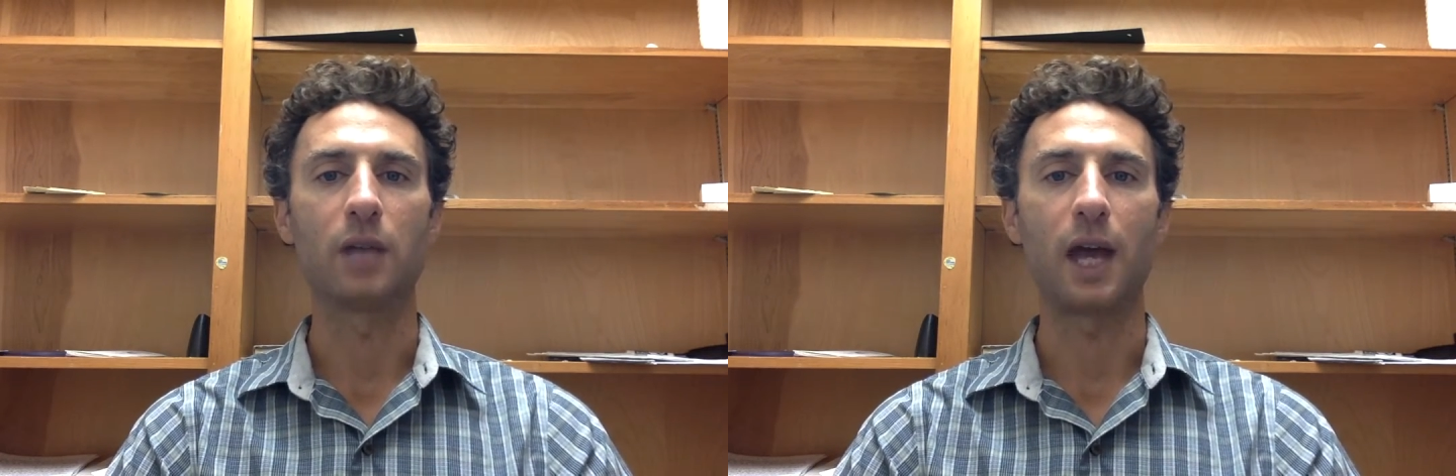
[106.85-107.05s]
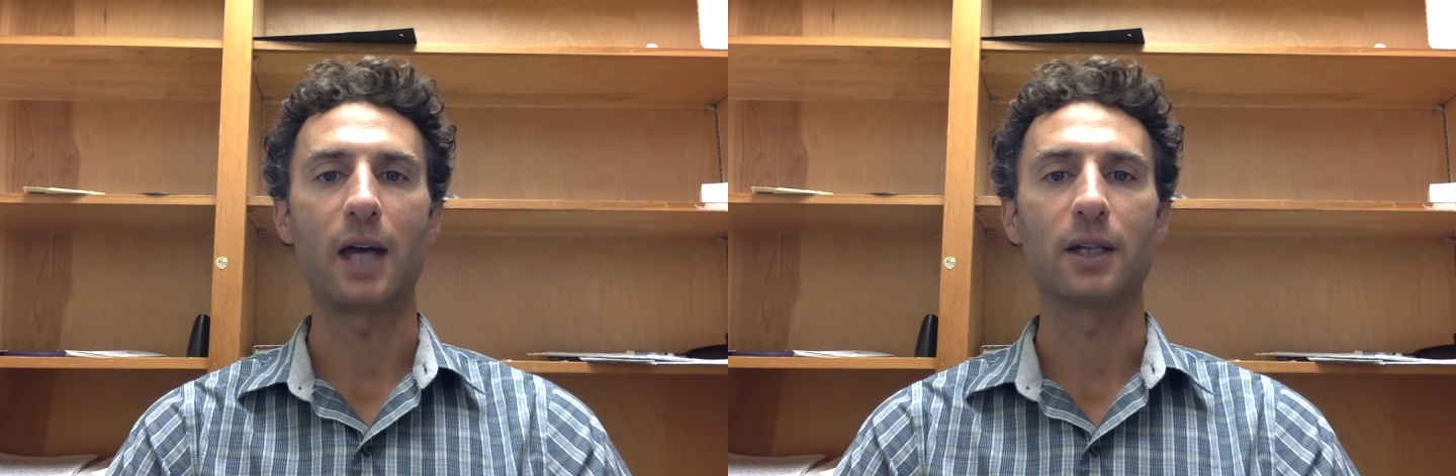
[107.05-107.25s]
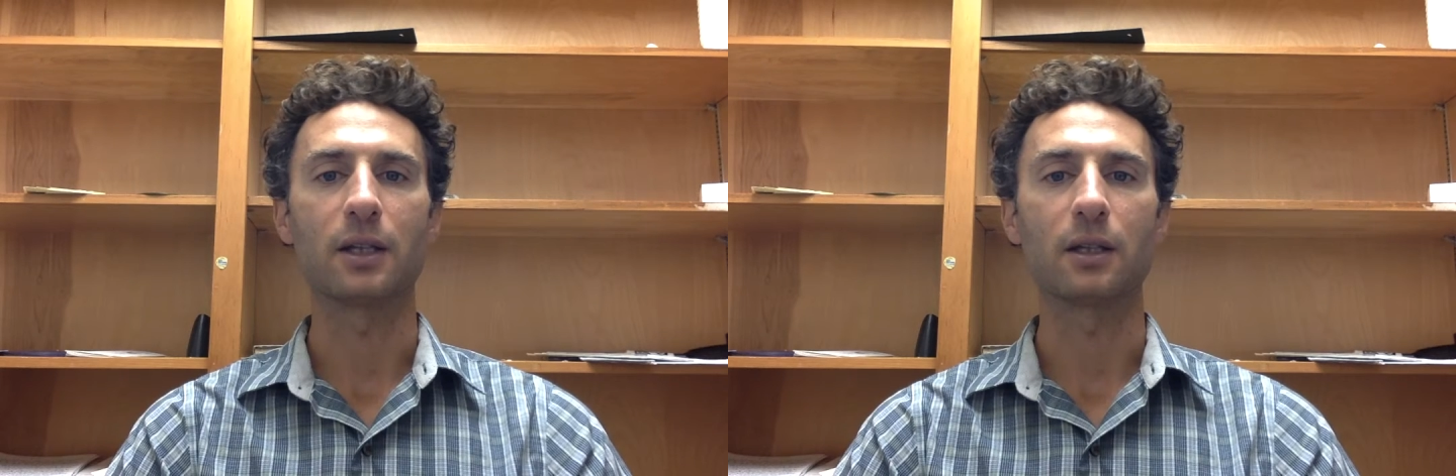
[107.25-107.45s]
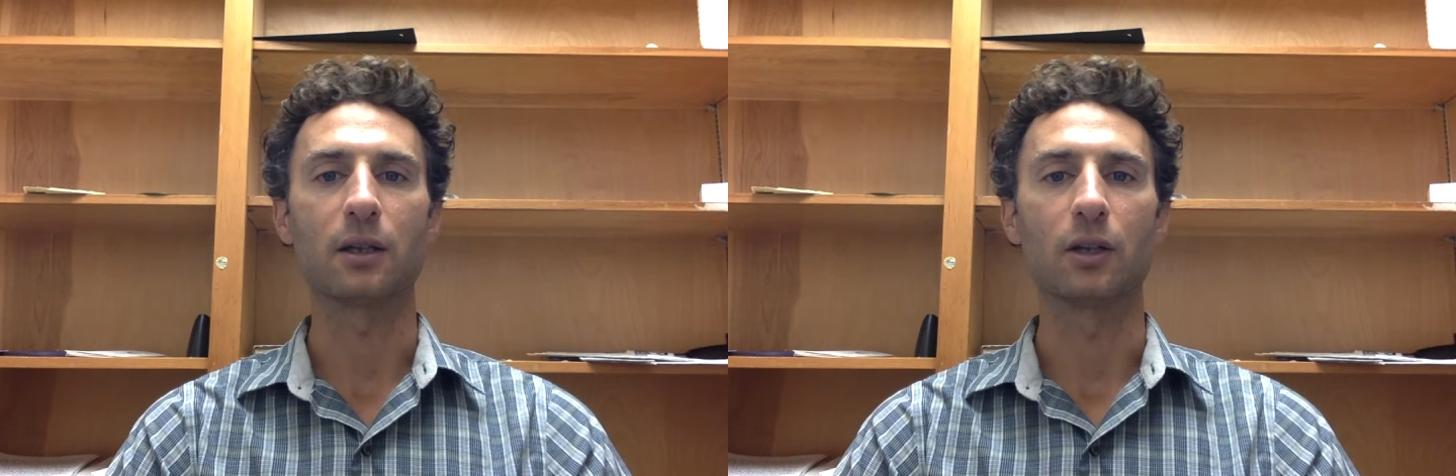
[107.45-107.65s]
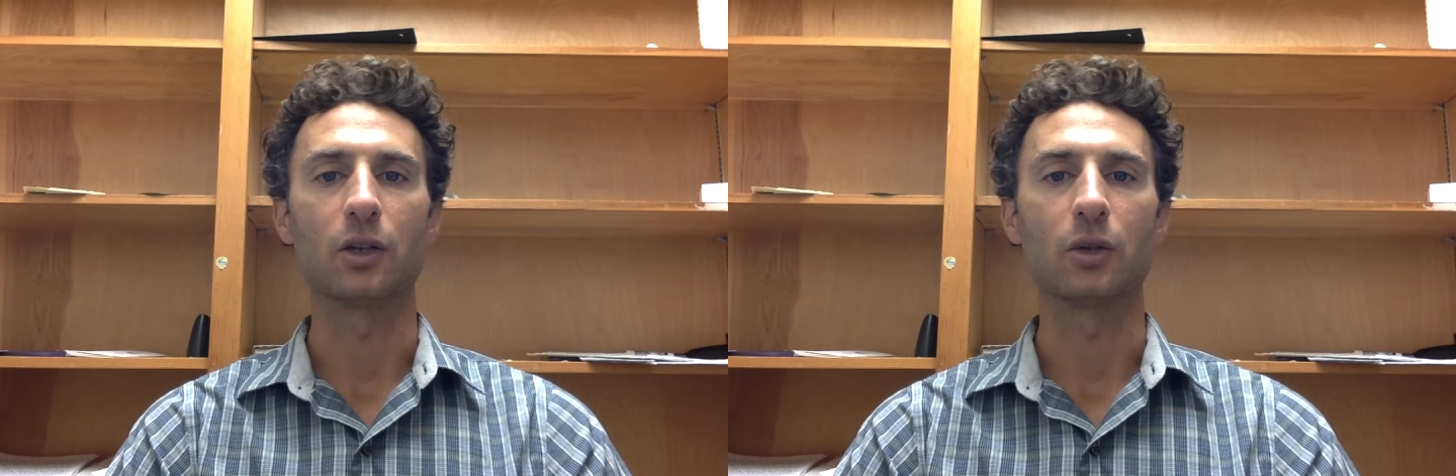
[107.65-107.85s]
test
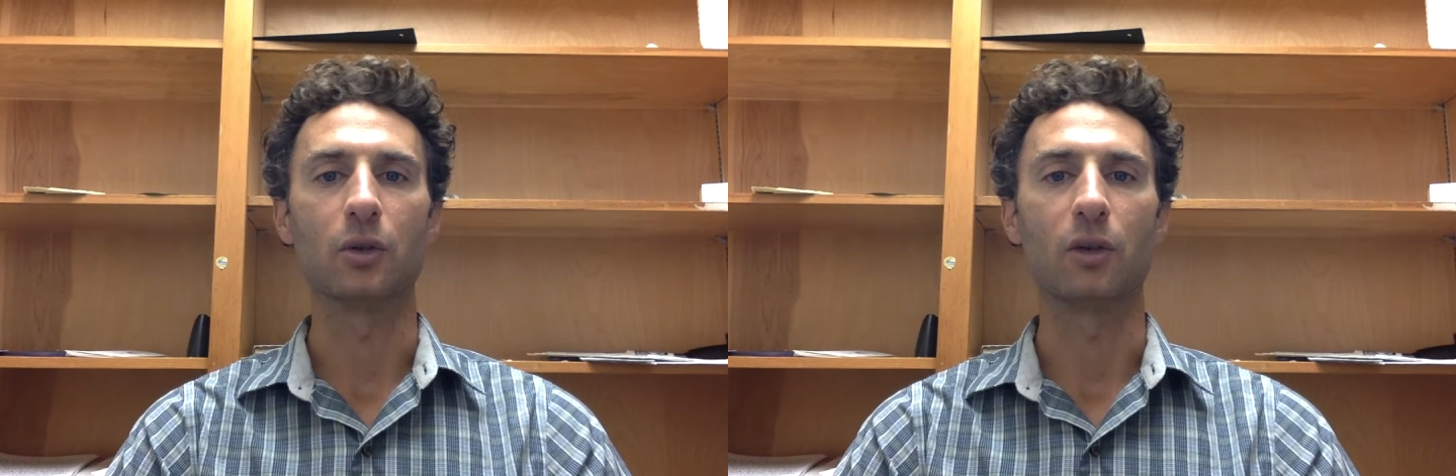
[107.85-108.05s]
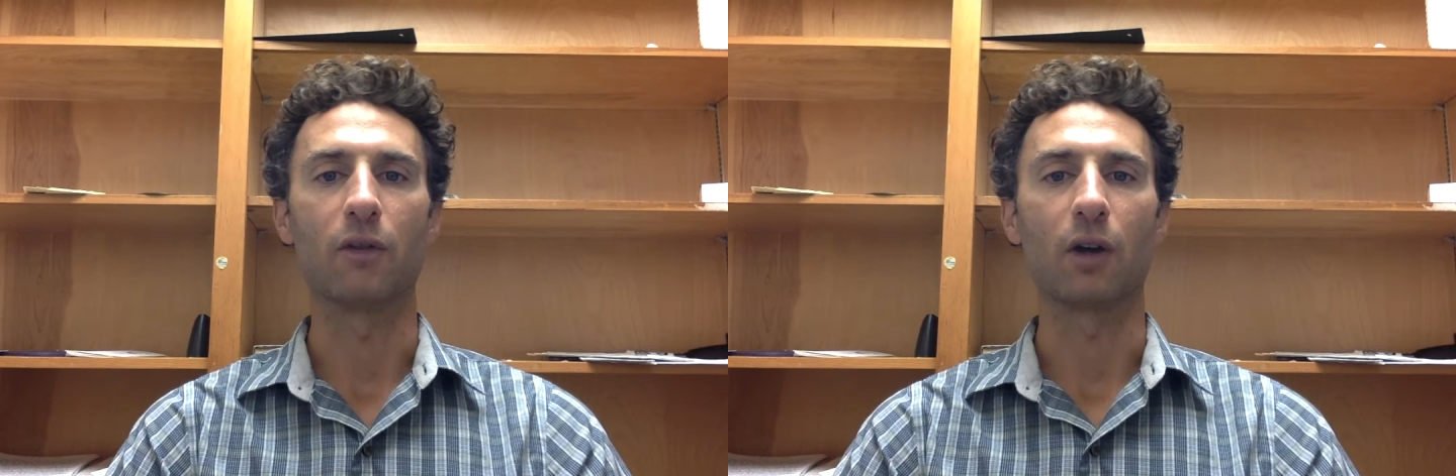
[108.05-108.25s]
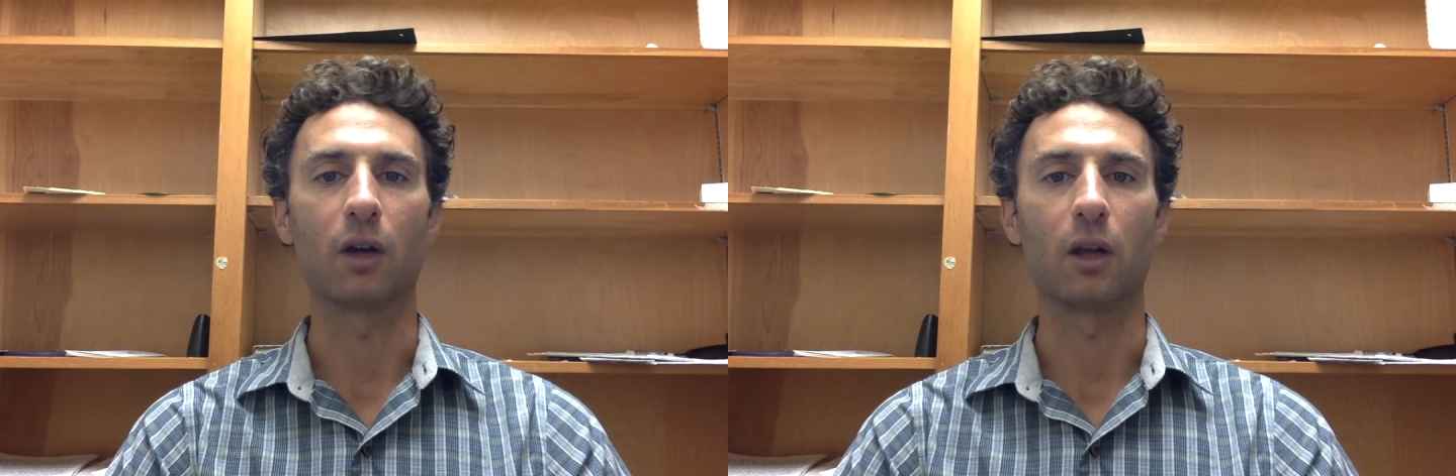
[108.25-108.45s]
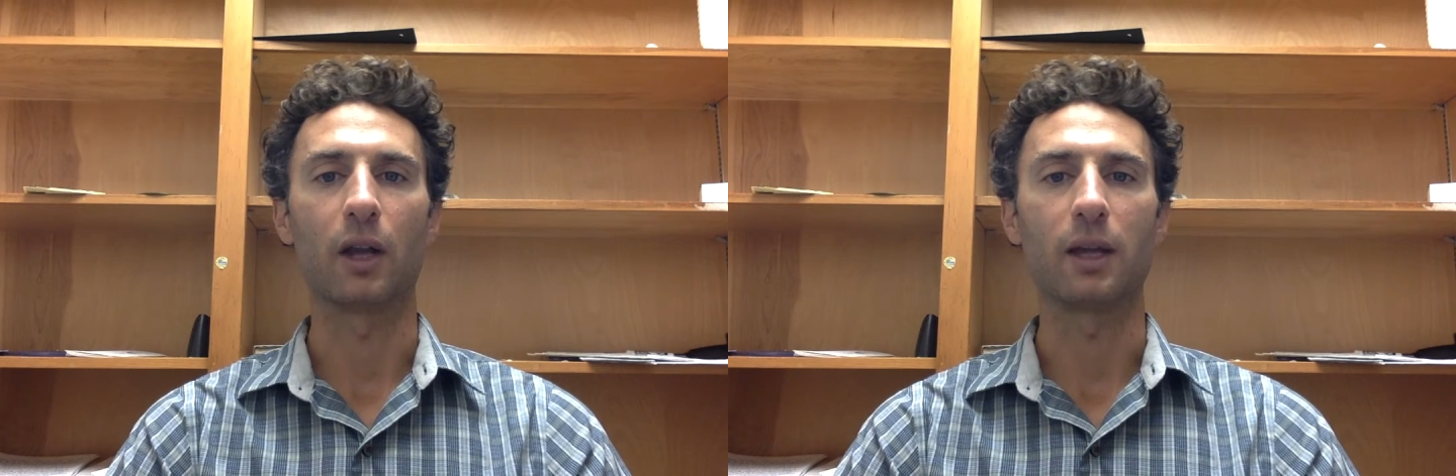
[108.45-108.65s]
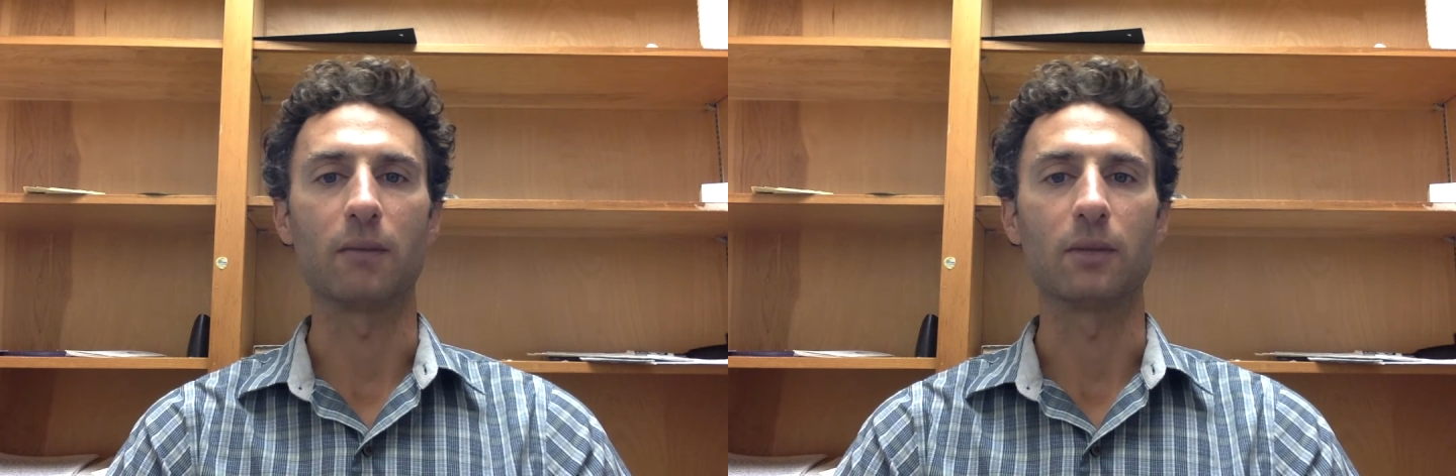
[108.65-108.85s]
the truth of our
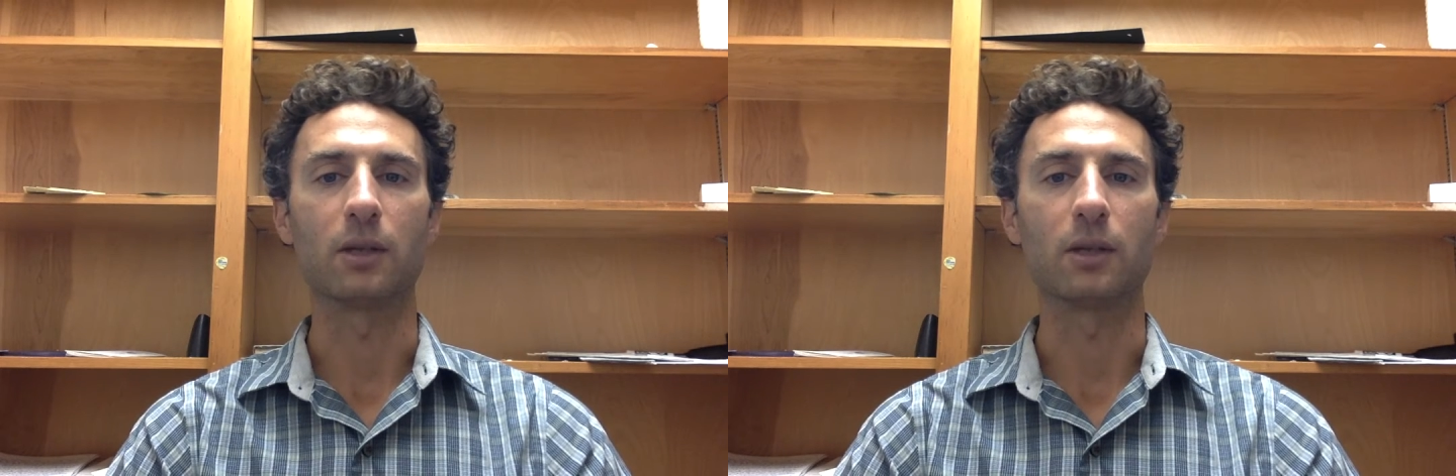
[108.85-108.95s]
claims,